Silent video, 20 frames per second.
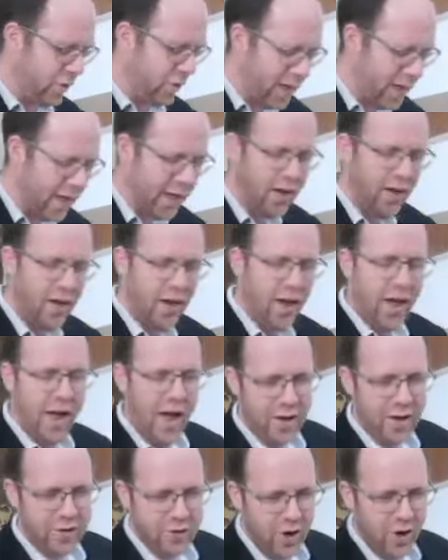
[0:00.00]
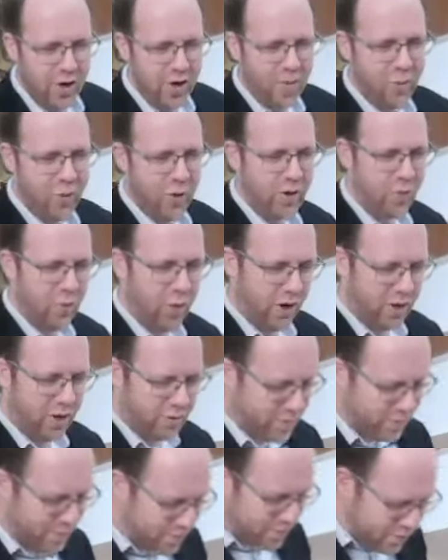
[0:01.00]
So again, our starting point
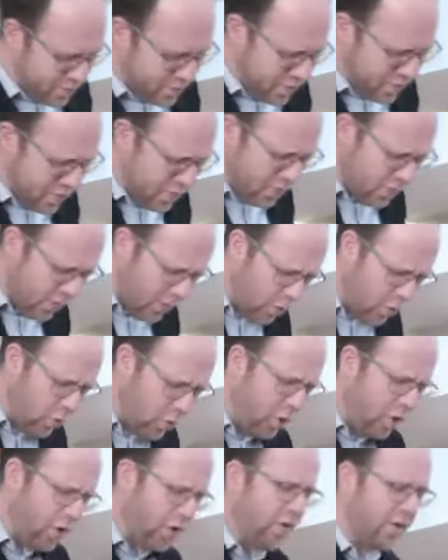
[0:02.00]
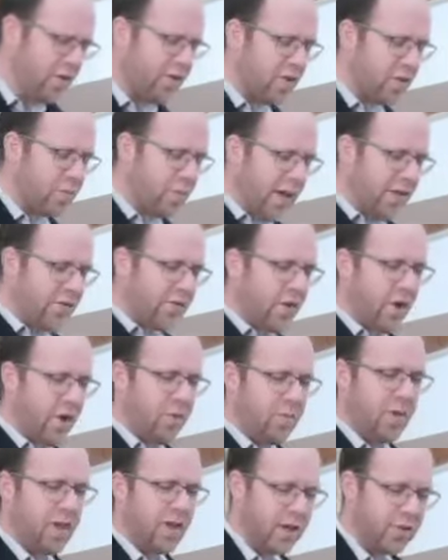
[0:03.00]
was, all of this is based
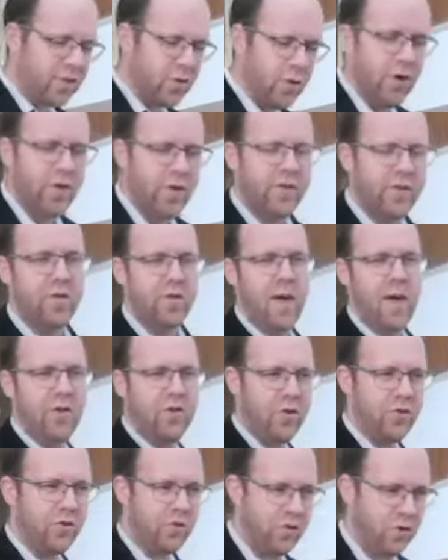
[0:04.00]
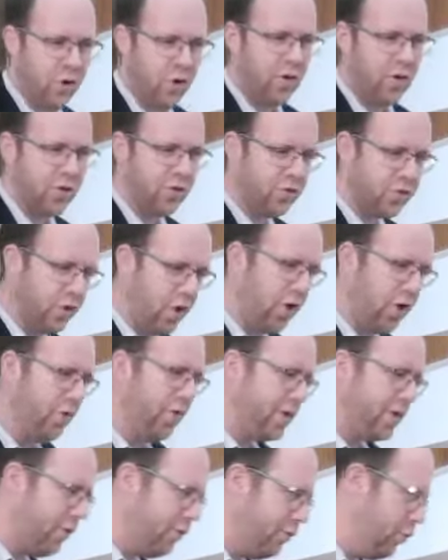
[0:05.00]
on megis. All of this is based on stirring.
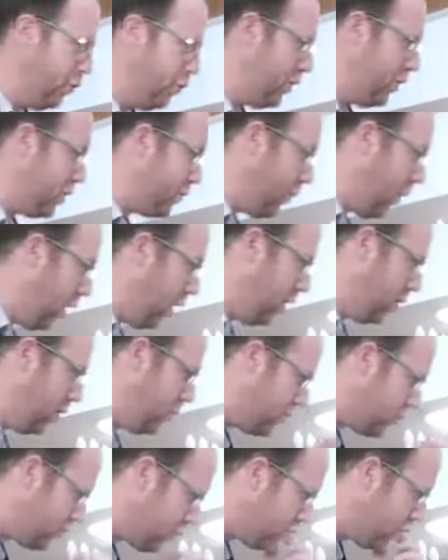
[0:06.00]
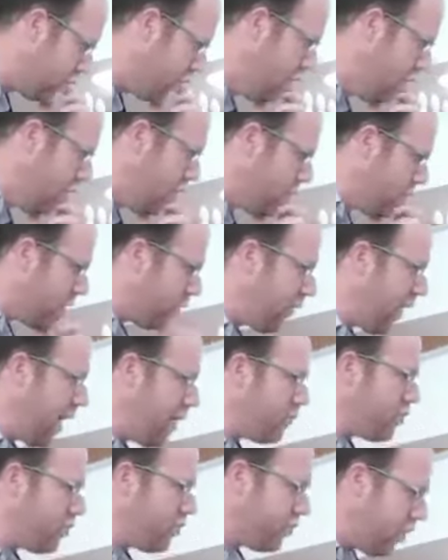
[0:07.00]
Stirring the food is part of the bishul. So if
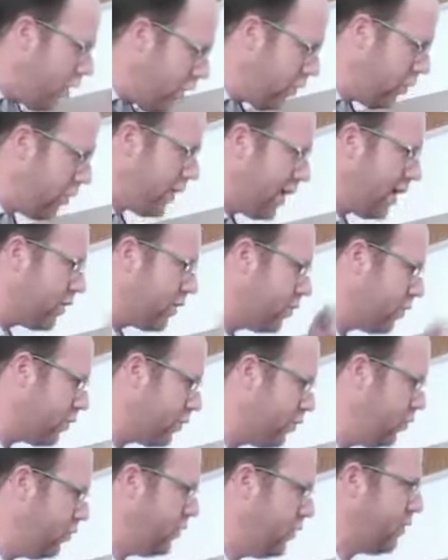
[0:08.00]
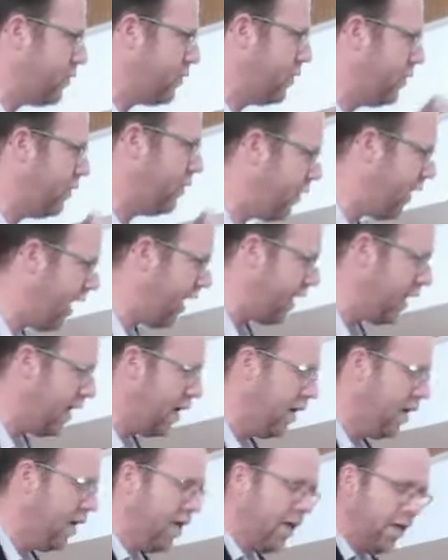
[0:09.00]
I'm stirring uncooked food that's on the
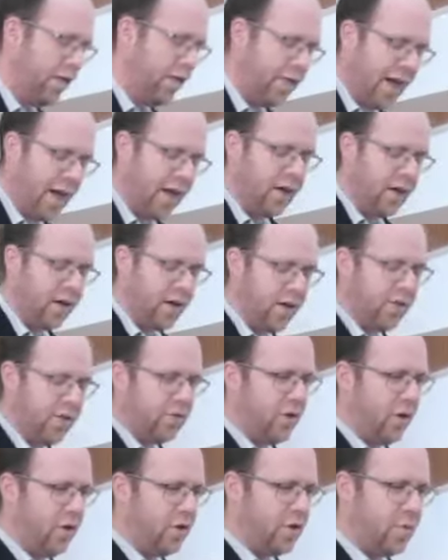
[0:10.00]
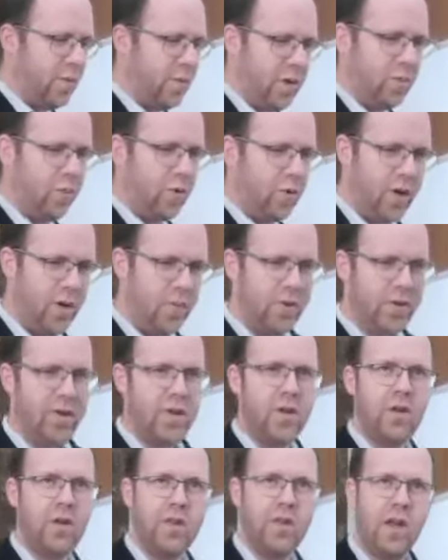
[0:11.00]
fire, that is going to be
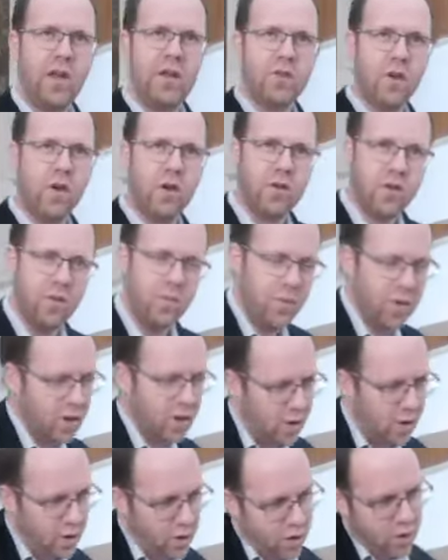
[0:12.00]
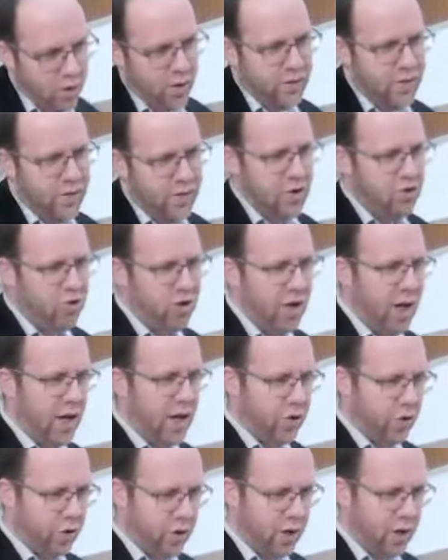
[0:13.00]
prohibited. That is going to be essentially
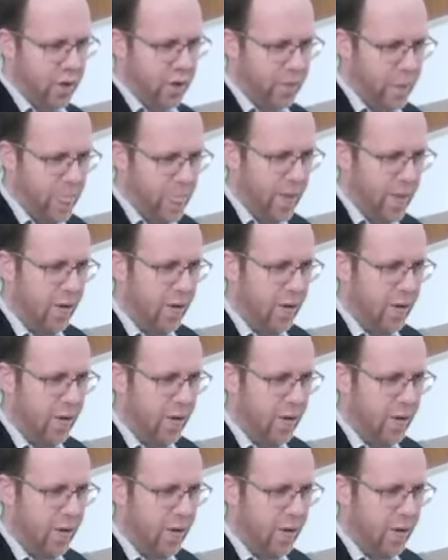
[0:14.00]
like cooking.